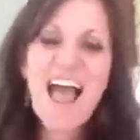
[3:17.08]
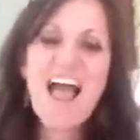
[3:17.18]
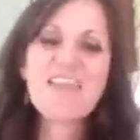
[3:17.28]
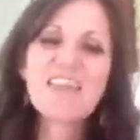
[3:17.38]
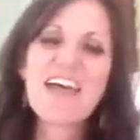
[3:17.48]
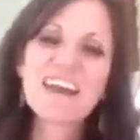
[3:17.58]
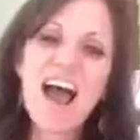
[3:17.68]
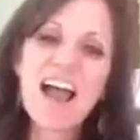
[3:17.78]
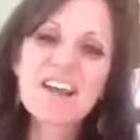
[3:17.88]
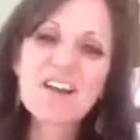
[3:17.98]
And then
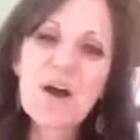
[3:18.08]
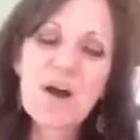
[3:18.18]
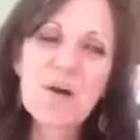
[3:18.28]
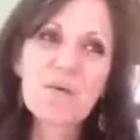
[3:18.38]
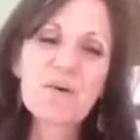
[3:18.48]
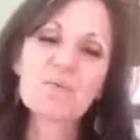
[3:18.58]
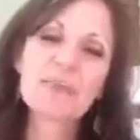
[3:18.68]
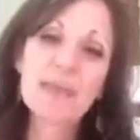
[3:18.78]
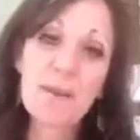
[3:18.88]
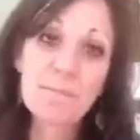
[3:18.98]
I know when
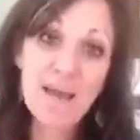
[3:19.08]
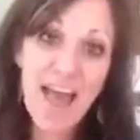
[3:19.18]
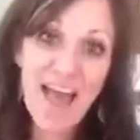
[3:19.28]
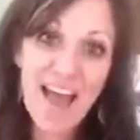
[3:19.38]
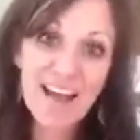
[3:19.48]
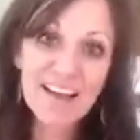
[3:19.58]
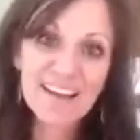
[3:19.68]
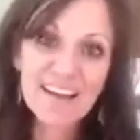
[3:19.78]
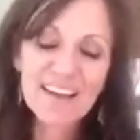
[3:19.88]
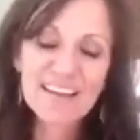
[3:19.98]
we get back,
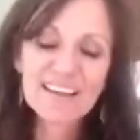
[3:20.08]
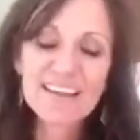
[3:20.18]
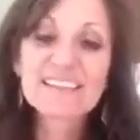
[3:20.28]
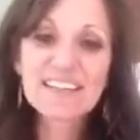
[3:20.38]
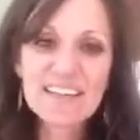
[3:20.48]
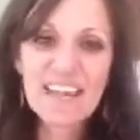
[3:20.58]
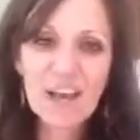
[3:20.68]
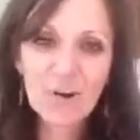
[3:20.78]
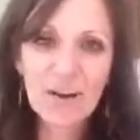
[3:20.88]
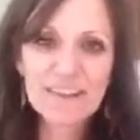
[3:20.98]
it's going to
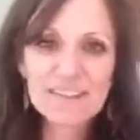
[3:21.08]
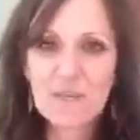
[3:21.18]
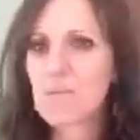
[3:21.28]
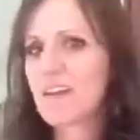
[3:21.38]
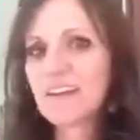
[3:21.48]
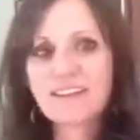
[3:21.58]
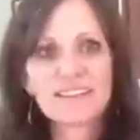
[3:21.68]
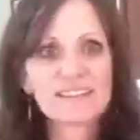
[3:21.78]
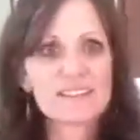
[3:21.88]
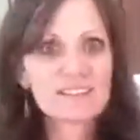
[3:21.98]
get crazy,
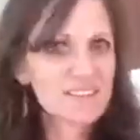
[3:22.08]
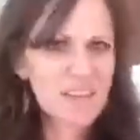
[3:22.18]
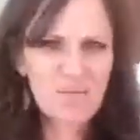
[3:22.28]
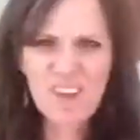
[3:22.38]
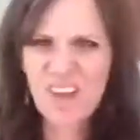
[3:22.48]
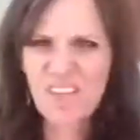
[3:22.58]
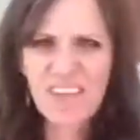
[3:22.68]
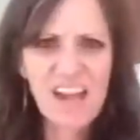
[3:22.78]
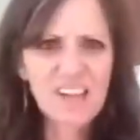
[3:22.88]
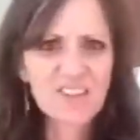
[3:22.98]
because there's something on the
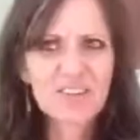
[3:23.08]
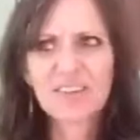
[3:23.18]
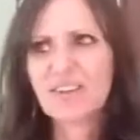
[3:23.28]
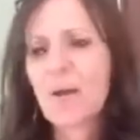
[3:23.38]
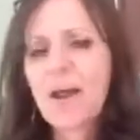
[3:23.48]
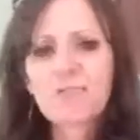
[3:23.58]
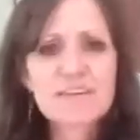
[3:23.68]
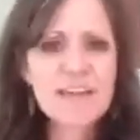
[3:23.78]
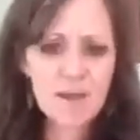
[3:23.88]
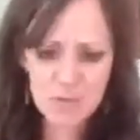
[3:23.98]
calendar, you know, every
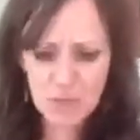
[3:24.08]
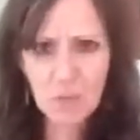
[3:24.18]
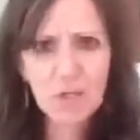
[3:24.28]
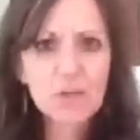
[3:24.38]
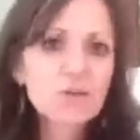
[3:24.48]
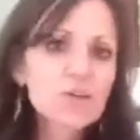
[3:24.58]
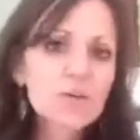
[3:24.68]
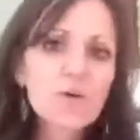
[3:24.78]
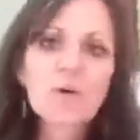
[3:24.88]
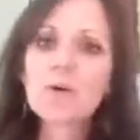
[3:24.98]
day between youth
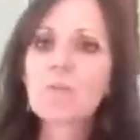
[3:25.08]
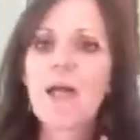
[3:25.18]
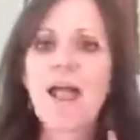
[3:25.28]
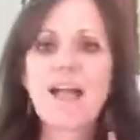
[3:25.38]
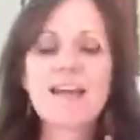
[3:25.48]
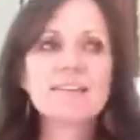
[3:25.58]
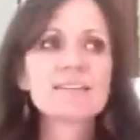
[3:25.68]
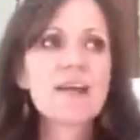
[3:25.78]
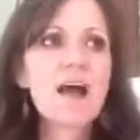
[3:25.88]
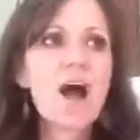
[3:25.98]
group
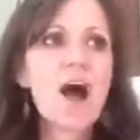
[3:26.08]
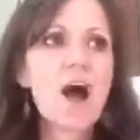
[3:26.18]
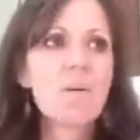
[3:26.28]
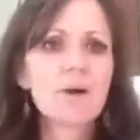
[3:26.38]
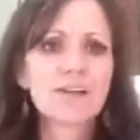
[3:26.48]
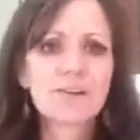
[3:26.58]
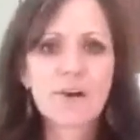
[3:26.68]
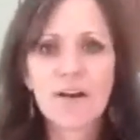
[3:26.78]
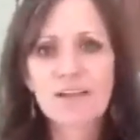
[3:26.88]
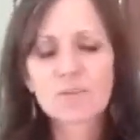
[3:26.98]
and my
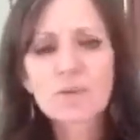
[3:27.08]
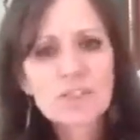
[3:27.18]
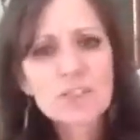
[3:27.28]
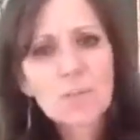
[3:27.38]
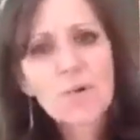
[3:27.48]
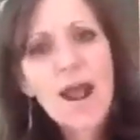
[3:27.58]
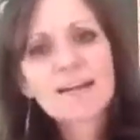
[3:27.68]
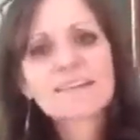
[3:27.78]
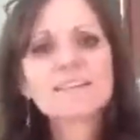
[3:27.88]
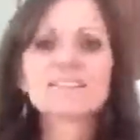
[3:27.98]
daughter has worship
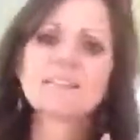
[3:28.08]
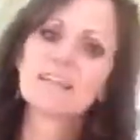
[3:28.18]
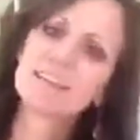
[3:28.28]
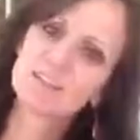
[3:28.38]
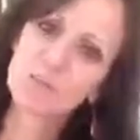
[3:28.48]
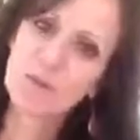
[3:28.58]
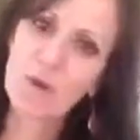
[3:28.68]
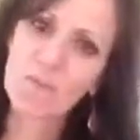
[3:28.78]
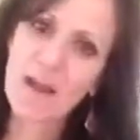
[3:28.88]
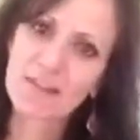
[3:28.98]
practice, and the kids will be
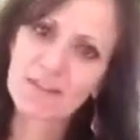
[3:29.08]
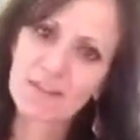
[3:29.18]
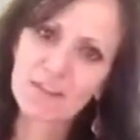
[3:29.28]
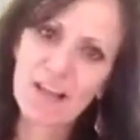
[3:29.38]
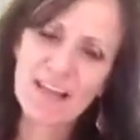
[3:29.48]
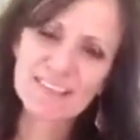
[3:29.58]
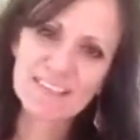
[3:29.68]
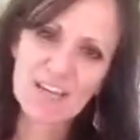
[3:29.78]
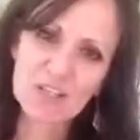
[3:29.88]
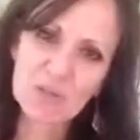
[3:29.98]
going back to their
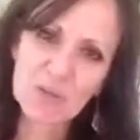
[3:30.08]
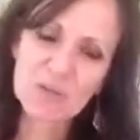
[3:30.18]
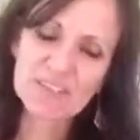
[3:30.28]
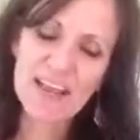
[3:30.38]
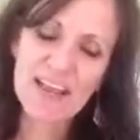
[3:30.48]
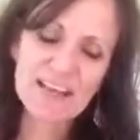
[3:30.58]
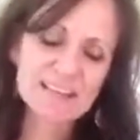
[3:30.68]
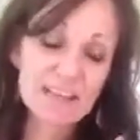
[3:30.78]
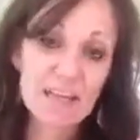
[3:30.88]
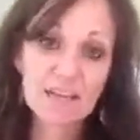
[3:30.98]
classes on
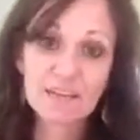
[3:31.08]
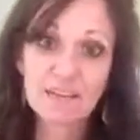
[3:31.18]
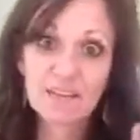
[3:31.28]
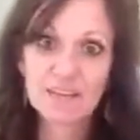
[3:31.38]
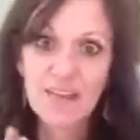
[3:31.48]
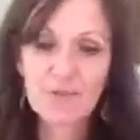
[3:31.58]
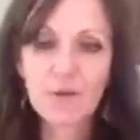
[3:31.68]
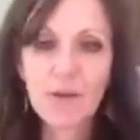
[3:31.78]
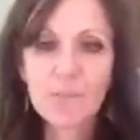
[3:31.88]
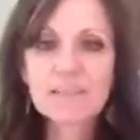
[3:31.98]
Tuesdays, and life
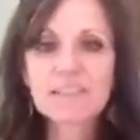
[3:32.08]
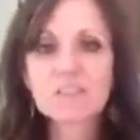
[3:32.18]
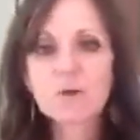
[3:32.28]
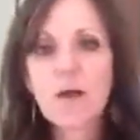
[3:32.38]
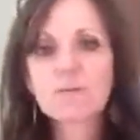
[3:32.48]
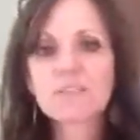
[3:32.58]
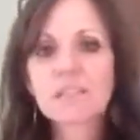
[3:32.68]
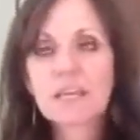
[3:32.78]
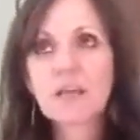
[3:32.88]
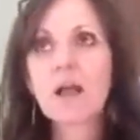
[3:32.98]
will get busy. So I was
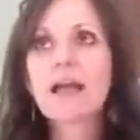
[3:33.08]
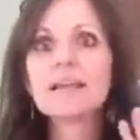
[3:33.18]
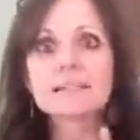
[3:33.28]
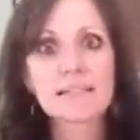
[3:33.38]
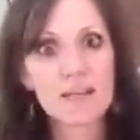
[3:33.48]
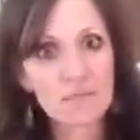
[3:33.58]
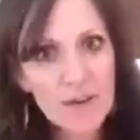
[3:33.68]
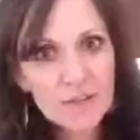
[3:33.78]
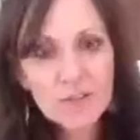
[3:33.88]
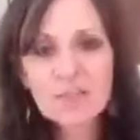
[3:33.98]
thinking I need to take
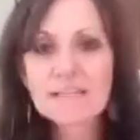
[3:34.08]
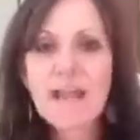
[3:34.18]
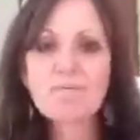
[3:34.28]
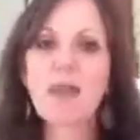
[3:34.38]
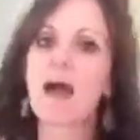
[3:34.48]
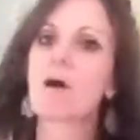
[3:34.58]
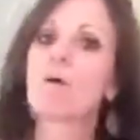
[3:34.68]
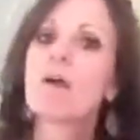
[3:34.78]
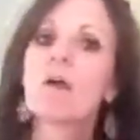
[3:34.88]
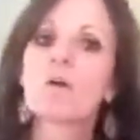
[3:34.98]
advantage of the time now,
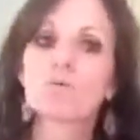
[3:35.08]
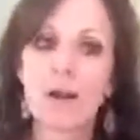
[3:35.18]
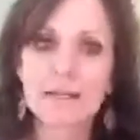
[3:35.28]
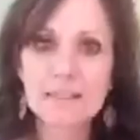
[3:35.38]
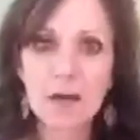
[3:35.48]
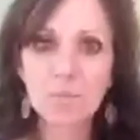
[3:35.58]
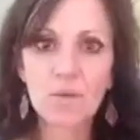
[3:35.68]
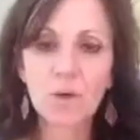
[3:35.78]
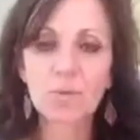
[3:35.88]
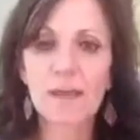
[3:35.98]
write down a
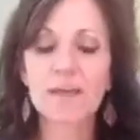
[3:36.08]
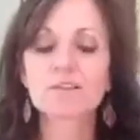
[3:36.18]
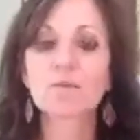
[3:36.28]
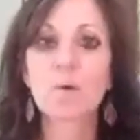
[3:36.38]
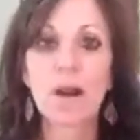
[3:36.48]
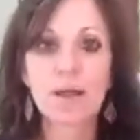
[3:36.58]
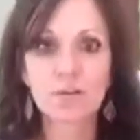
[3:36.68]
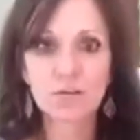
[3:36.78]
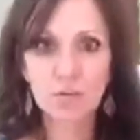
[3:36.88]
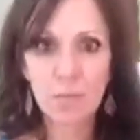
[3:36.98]
meal plan, so when I
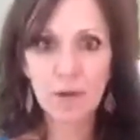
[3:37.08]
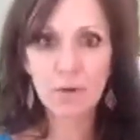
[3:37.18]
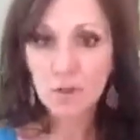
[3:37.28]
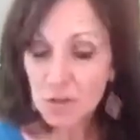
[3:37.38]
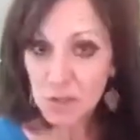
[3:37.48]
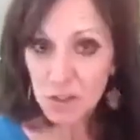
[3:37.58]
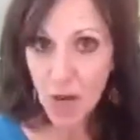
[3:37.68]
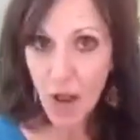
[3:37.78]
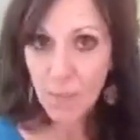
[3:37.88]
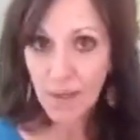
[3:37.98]
do my grocery
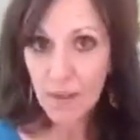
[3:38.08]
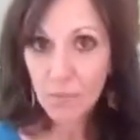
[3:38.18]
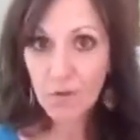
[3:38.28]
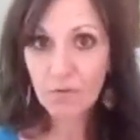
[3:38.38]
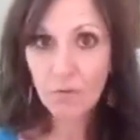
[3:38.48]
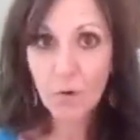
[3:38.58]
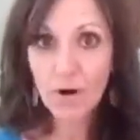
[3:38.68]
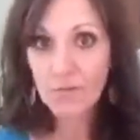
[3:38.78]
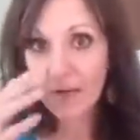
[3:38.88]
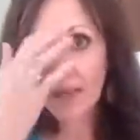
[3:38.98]
shopping before
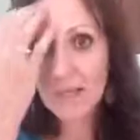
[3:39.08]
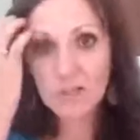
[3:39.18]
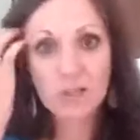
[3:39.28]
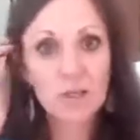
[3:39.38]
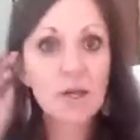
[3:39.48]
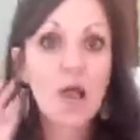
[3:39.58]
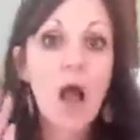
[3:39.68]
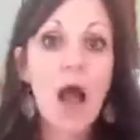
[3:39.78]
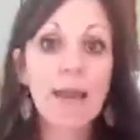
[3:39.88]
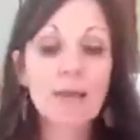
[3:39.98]
our vacation,
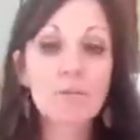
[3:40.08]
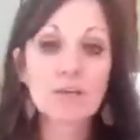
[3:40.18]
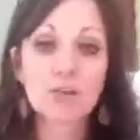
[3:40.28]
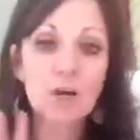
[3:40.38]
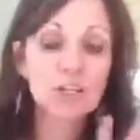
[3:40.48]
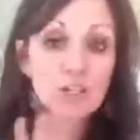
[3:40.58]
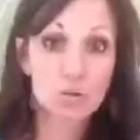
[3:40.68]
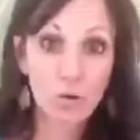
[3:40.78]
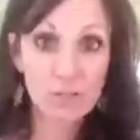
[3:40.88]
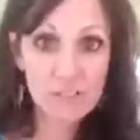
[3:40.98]
I can make sure I
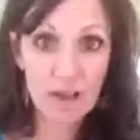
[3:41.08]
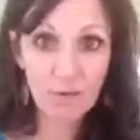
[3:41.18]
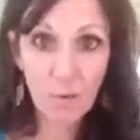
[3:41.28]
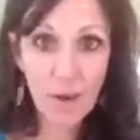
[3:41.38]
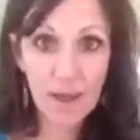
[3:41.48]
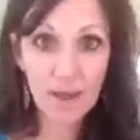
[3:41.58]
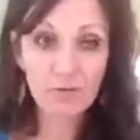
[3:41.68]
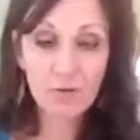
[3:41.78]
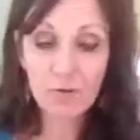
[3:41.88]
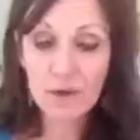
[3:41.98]
store stuff away
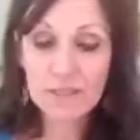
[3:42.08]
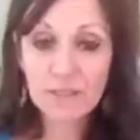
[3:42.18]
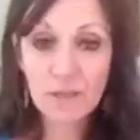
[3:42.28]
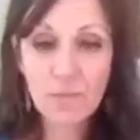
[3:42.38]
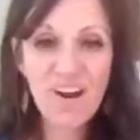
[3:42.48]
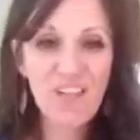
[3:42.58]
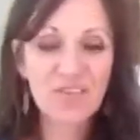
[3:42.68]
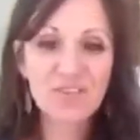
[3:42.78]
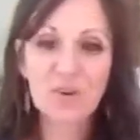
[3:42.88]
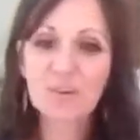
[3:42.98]
for the rest of the
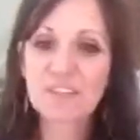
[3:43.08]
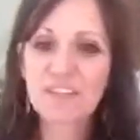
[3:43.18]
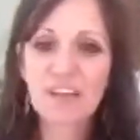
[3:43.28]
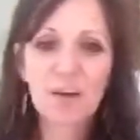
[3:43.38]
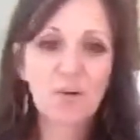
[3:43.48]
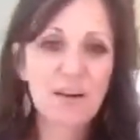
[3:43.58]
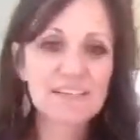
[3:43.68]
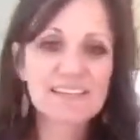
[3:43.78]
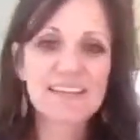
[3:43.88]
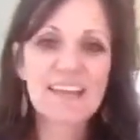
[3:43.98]
month so it doesn't get
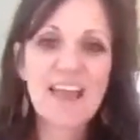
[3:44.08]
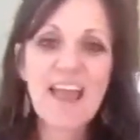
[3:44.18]
crazy.